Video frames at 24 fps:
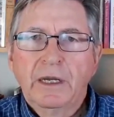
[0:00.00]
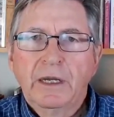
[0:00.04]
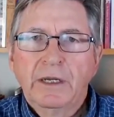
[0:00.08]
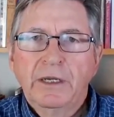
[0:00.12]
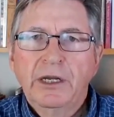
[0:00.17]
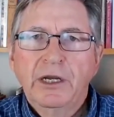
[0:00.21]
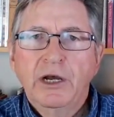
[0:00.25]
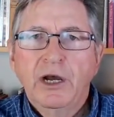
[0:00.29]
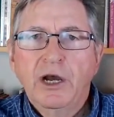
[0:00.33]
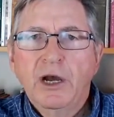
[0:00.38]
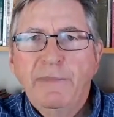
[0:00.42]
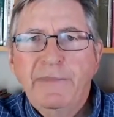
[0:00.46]

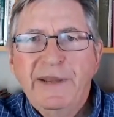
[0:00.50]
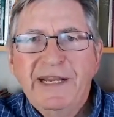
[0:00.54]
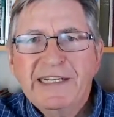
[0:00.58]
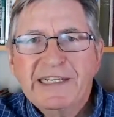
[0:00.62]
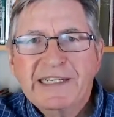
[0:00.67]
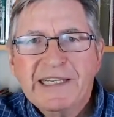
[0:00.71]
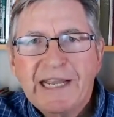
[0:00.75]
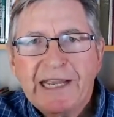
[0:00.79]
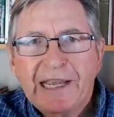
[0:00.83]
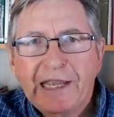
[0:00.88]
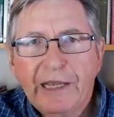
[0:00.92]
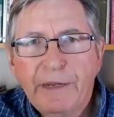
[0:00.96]
You know, I've been
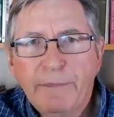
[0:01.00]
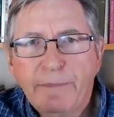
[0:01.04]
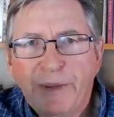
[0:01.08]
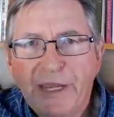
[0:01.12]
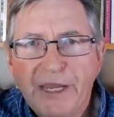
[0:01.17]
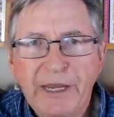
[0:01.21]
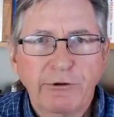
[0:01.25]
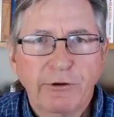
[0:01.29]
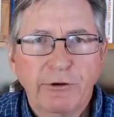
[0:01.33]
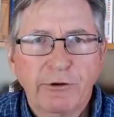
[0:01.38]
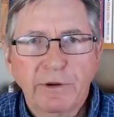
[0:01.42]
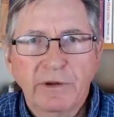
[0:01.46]
taking
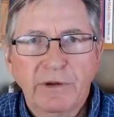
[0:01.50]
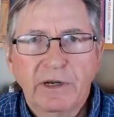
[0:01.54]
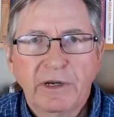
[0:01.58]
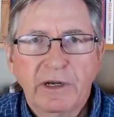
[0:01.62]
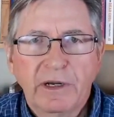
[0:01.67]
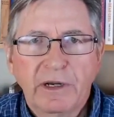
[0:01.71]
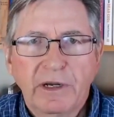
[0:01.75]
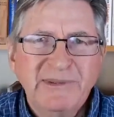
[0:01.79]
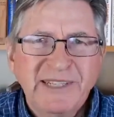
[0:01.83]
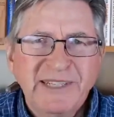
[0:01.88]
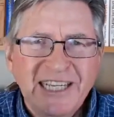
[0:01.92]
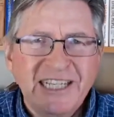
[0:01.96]
B group,
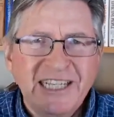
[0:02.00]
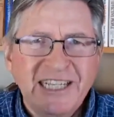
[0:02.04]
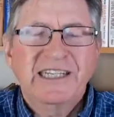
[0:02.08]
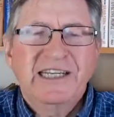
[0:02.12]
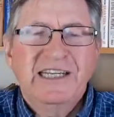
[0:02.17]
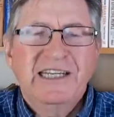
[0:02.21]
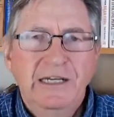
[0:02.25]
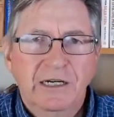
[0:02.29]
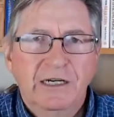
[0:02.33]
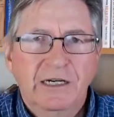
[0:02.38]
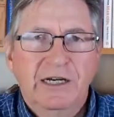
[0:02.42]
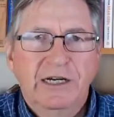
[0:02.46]
I'm
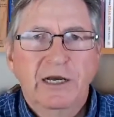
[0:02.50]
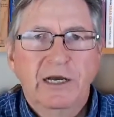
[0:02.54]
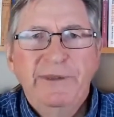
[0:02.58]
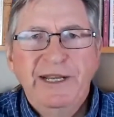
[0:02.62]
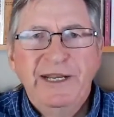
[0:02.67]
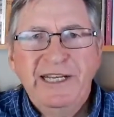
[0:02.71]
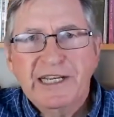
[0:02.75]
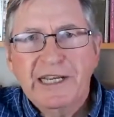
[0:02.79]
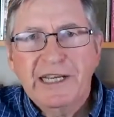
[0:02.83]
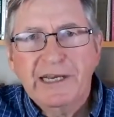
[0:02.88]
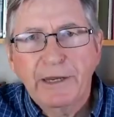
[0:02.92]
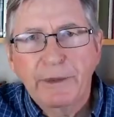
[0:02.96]
69, I've
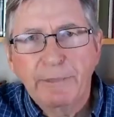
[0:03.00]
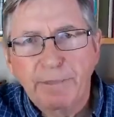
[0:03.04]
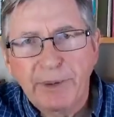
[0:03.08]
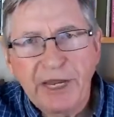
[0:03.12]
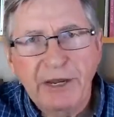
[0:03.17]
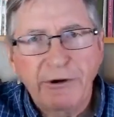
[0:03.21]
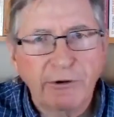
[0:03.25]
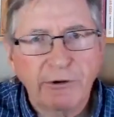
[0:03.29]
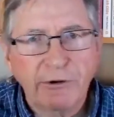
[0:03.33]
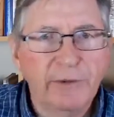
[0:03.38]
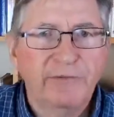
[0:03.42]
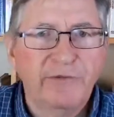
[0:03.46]
been taking
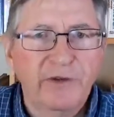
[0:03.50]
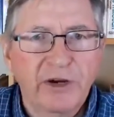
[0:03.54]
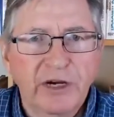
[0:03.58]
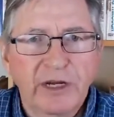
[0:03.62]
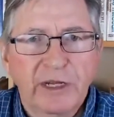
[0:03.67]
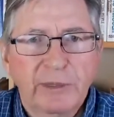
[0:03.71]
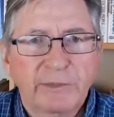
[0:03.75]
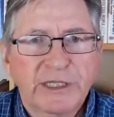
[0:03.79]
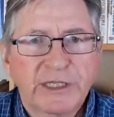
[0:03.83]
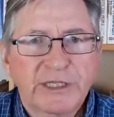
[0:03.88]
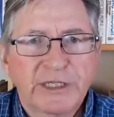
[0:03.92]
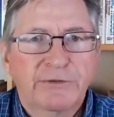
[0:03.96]
B group
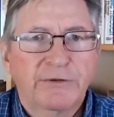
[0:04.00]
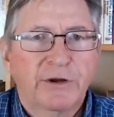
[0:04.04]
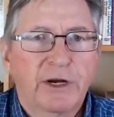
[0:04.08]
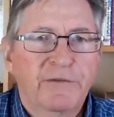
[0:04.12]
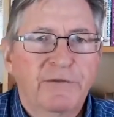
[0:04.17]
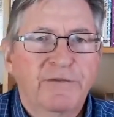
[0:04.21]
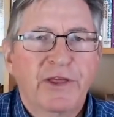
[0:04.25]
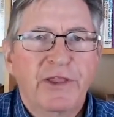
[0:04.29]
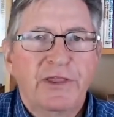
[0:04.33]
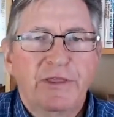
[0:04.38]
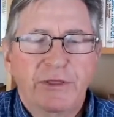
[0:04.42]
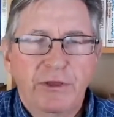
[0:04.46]
vitamins for
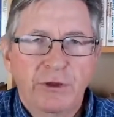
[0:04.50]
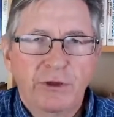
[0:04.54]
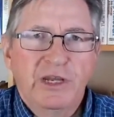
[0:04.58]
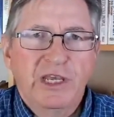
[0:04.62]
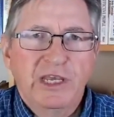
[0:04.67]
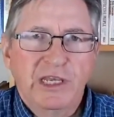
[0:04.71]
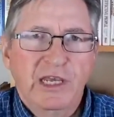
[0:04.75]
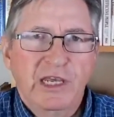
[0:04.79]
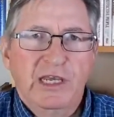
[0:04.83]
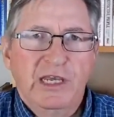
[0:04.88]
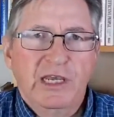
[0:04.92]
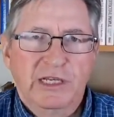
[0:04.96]
over 30
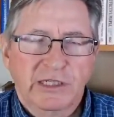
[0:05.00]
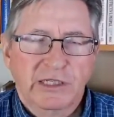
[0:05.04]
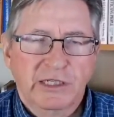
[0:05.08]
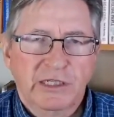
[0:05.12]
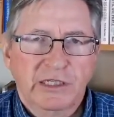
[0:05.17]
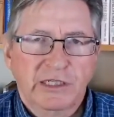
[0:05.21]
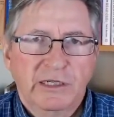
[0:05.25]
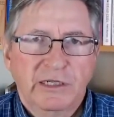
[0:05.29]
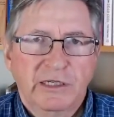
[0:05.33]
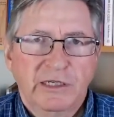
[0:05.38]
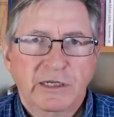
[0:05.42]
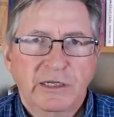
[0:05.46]

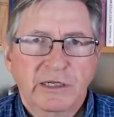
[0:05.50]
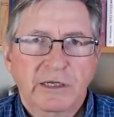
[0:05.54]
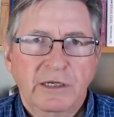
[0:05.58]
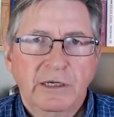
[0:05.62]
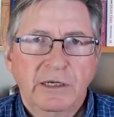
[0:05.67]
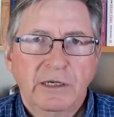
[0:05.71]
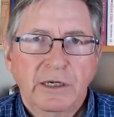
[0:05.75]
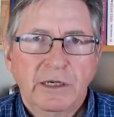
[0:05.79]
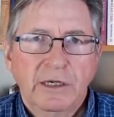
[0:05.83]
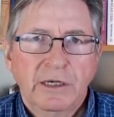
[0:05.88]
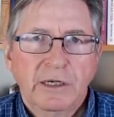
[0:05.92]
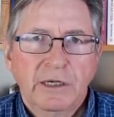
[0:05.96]
years.
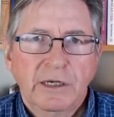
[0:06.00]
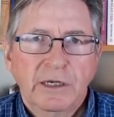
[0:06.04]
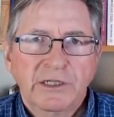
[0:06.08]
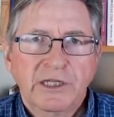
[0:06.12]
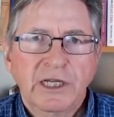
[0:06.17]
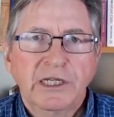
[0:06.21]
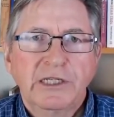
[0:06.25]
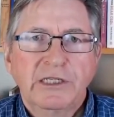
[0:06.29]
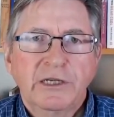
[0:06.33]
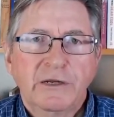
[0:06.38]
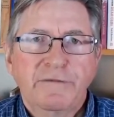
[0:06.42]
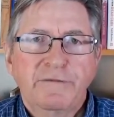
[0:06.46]

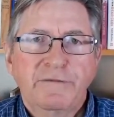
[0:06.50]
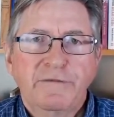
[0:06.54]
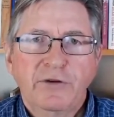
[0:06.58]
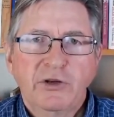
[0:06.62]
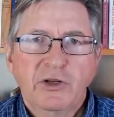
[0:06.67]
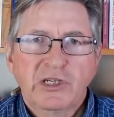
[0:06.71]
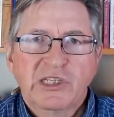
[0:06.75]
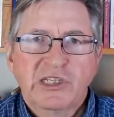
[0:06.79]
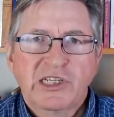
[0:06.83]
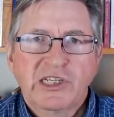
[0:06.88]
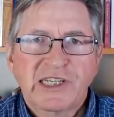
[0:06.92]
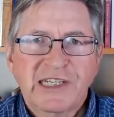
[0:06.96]
Since I
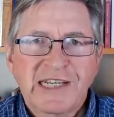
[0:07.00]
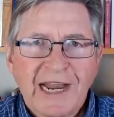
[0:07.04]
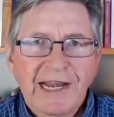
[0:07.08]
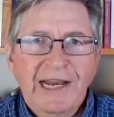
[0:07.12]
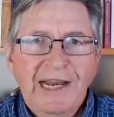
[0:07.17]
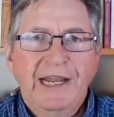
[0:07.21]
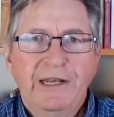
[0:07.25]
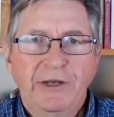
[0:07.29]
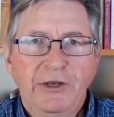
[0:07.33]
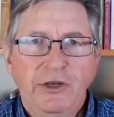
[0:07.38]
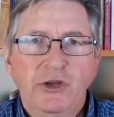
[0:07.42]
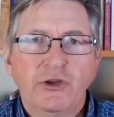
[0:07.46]
first
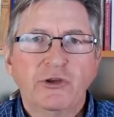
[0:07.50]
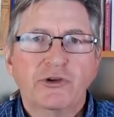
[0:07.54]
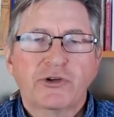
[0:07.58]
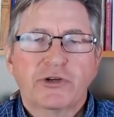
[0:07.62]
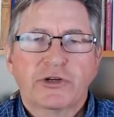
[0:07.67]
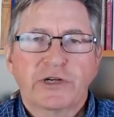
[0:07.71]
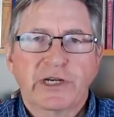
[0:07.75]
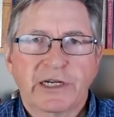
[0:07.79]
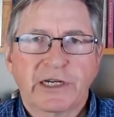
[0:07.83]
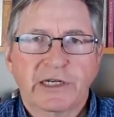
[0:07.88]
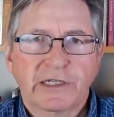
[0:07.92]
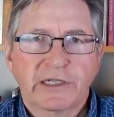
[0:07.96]
studied
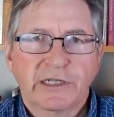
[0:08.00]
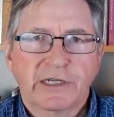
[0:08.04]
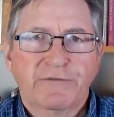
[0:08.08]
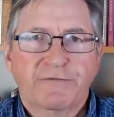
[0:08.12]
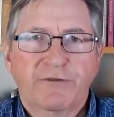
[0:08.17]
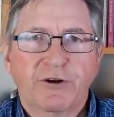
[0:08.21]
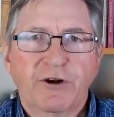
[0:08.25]
nutrients,